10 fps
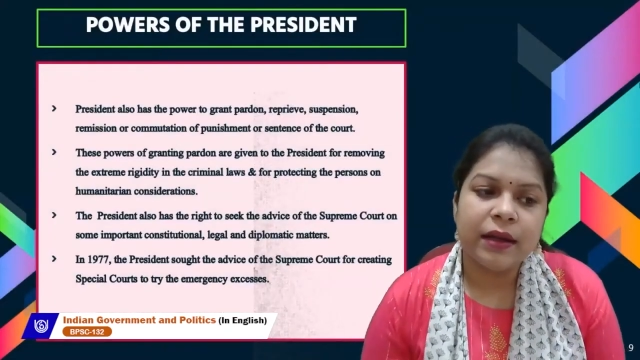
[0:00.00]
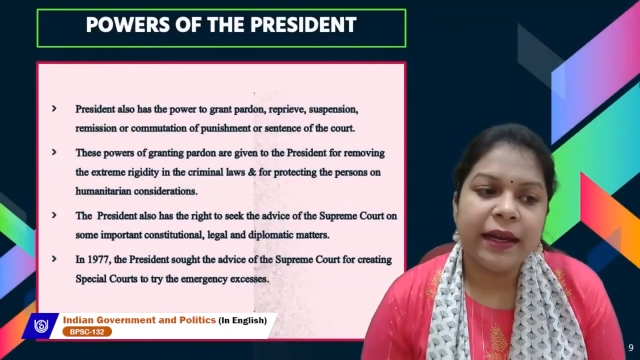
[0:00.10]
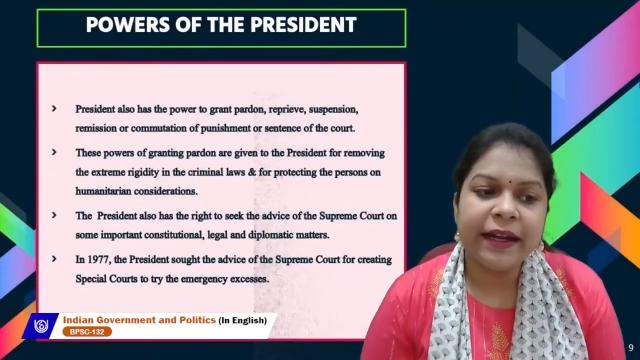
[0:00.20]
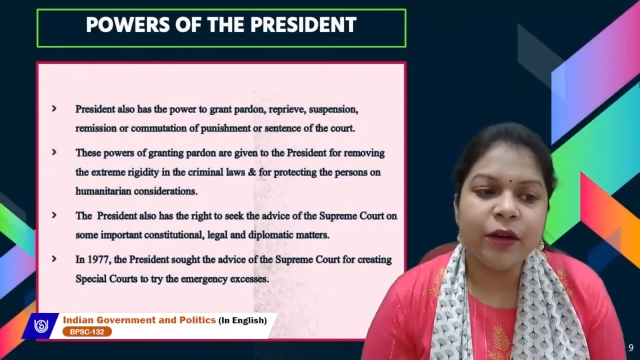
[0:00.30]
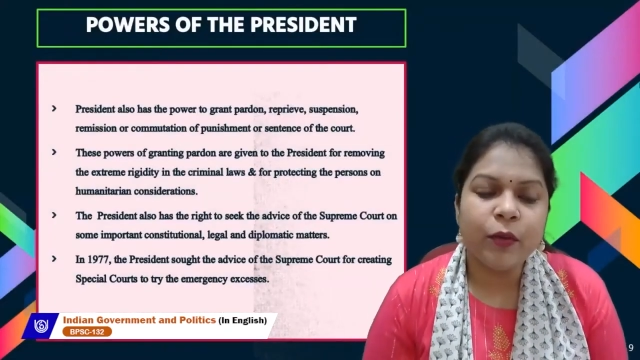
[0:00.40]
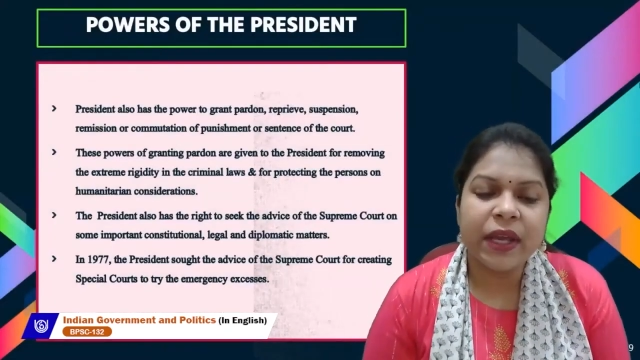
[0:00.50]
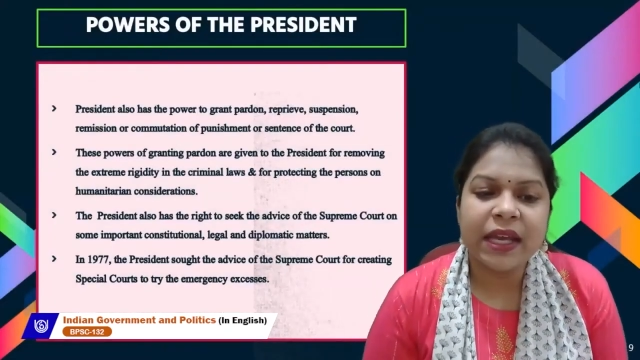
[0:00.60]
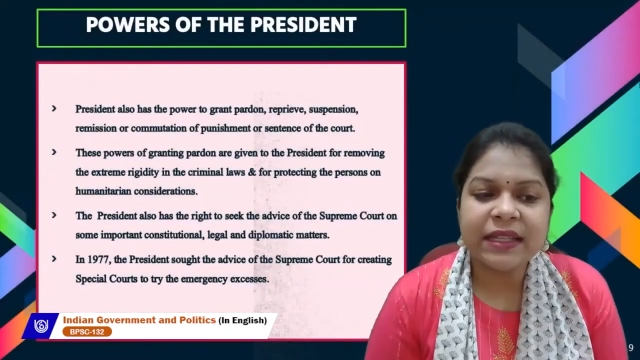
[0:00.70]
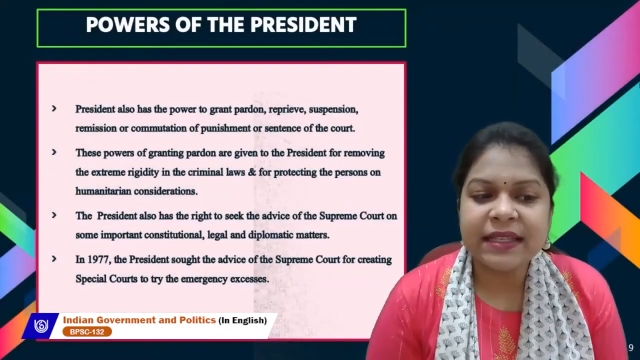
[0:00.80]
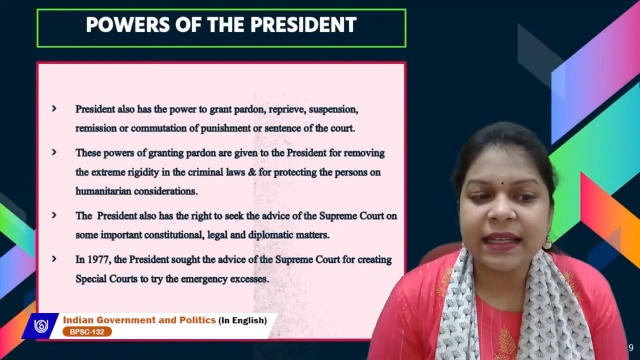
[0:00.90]
Later, we
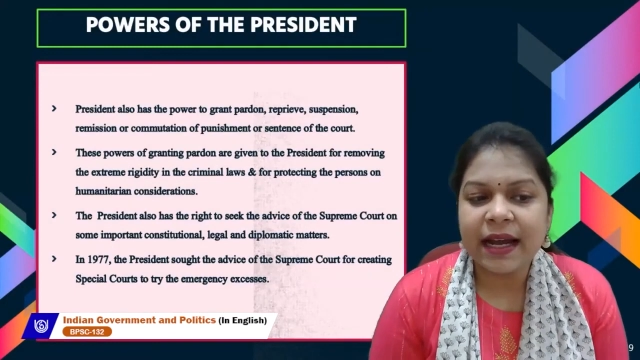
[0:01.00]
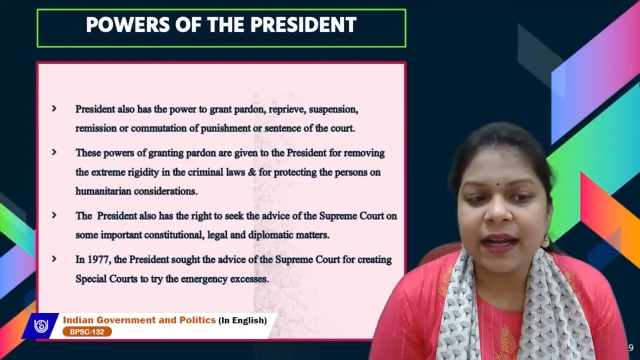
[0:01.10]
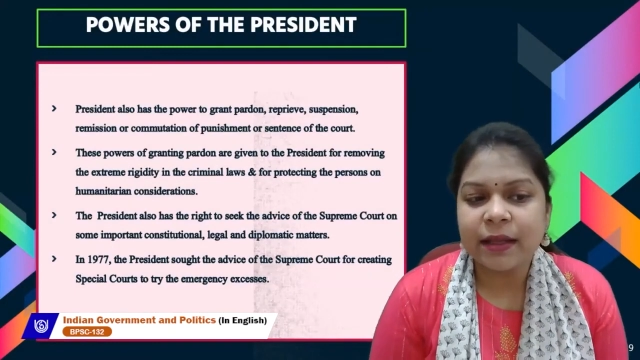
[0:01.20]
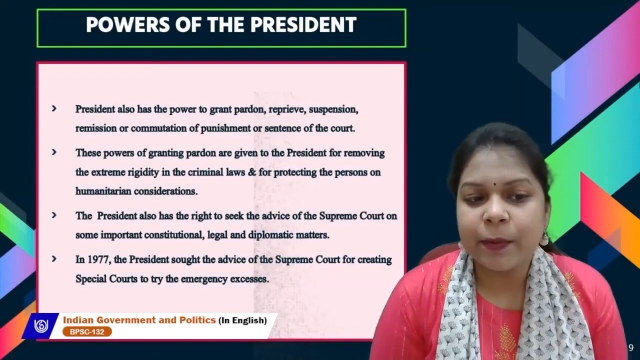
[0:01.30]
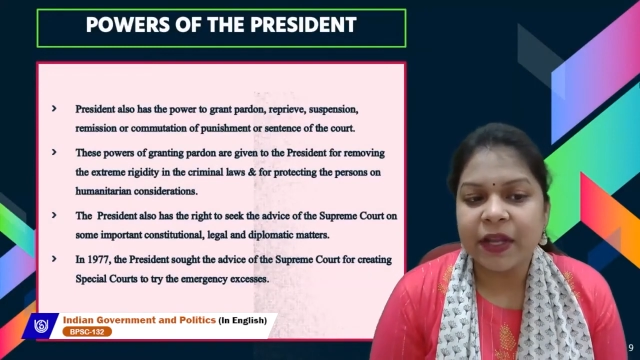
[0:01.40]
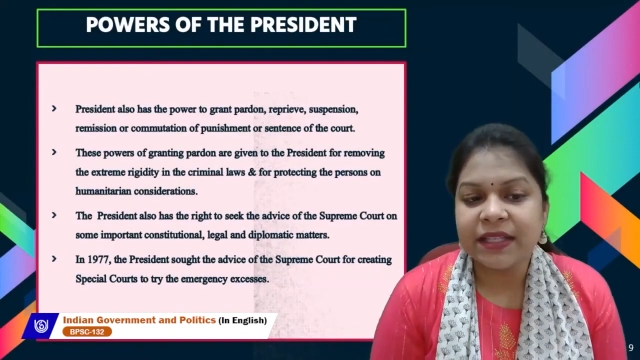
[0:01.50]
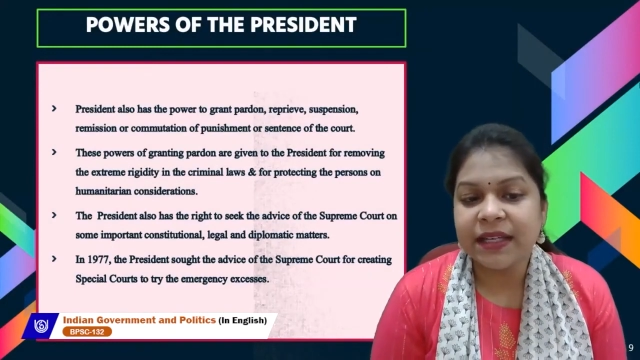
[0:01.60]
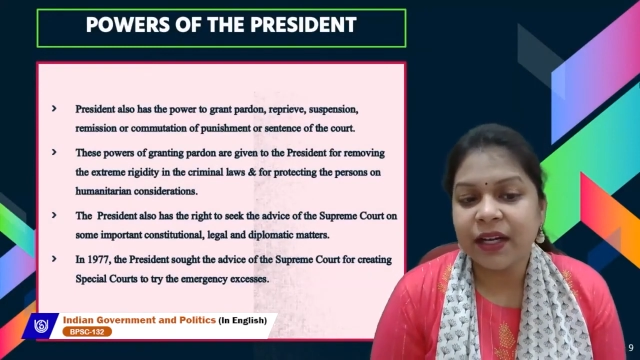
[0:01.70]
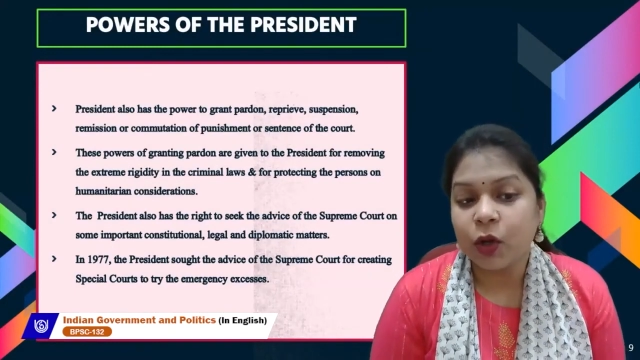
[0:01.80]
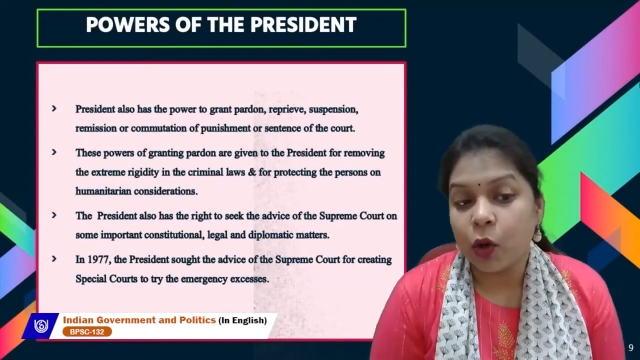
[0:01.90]
can say that the
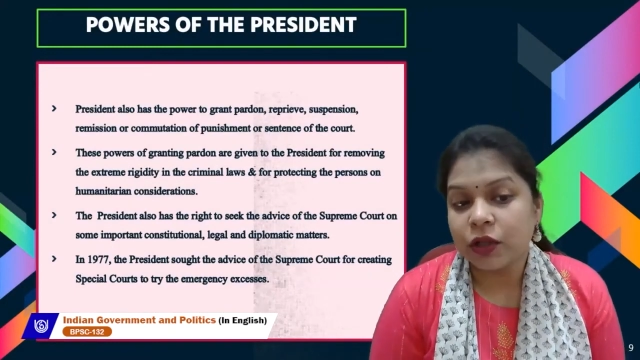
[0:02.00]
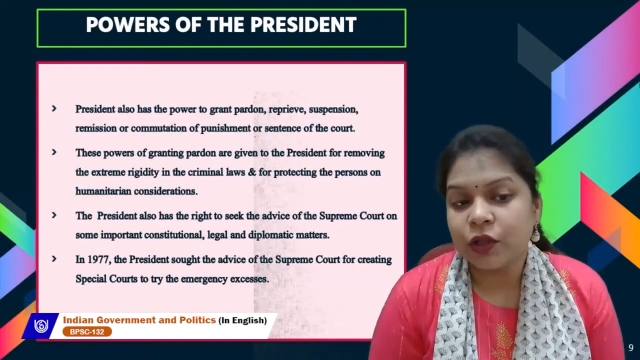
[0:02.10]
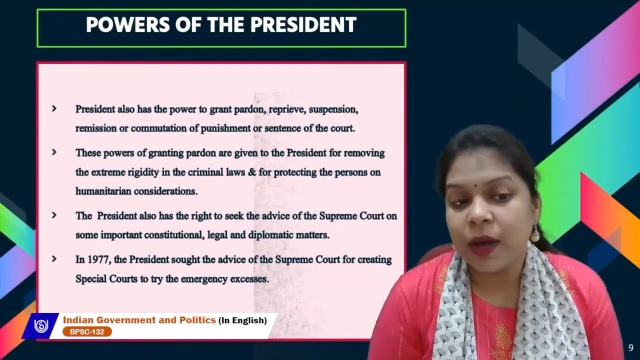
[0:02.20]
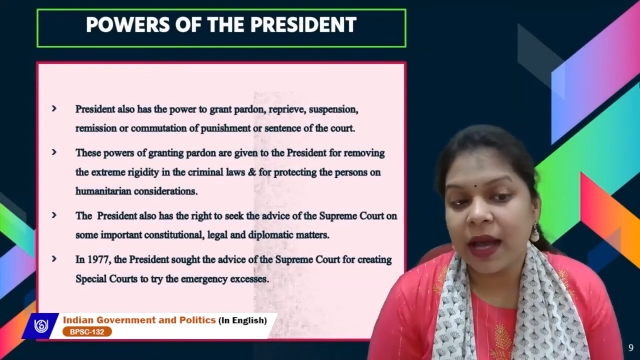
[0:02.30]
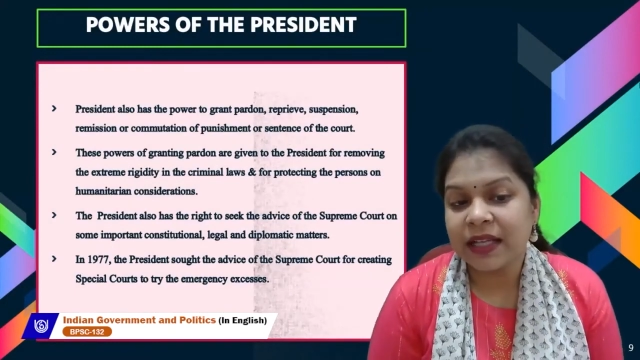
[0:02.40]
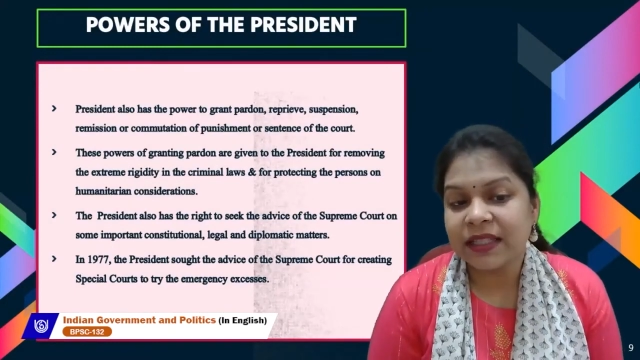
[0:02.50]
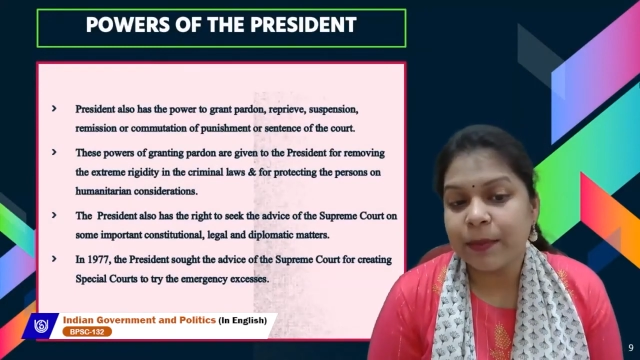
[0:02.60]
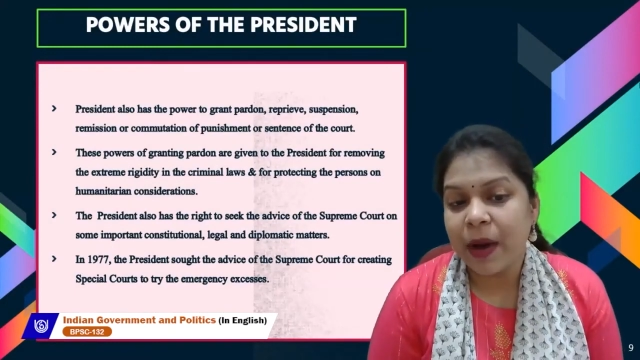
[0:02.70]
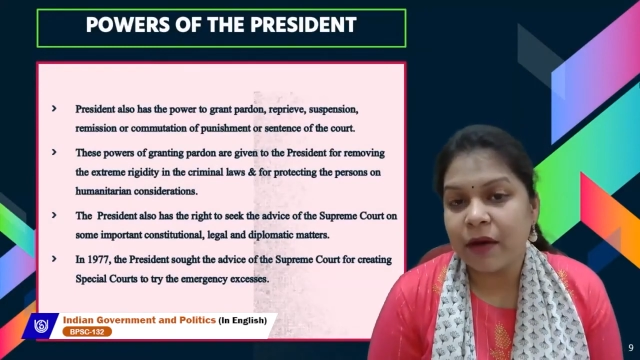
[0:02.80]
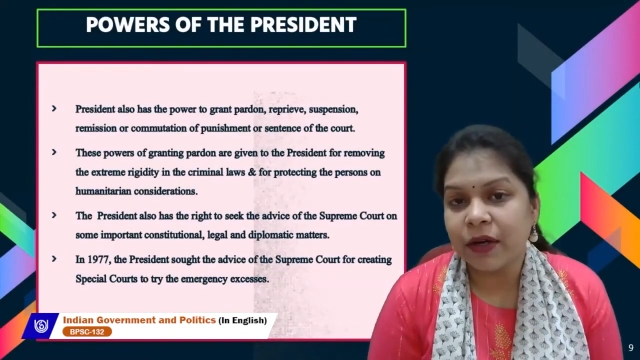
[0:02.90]
president also has the
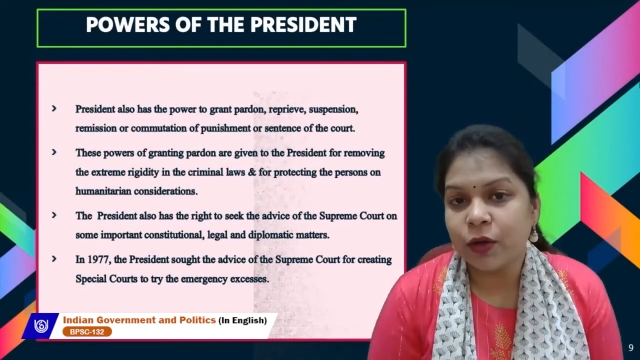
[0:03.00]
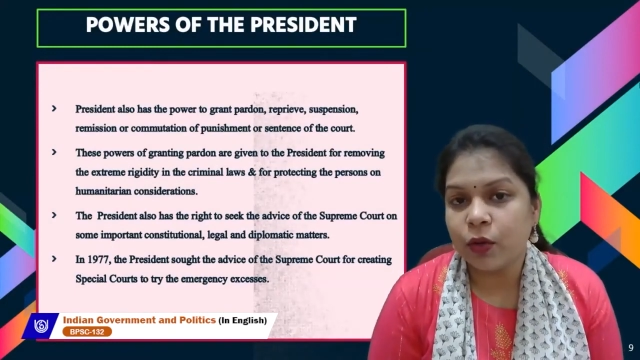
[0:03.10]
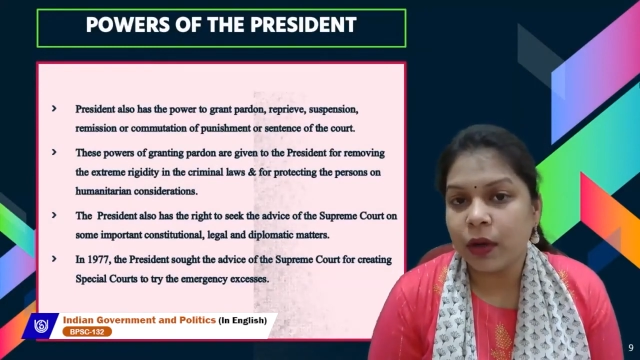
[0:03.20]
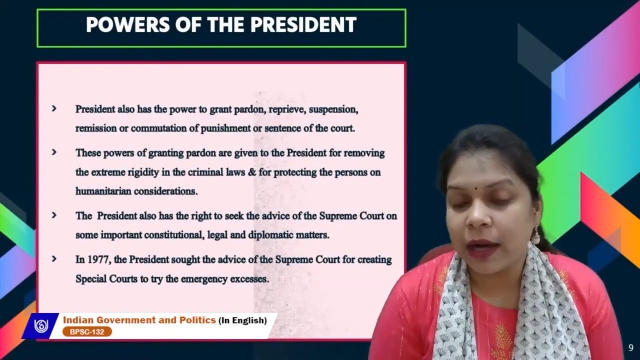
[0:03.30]
power to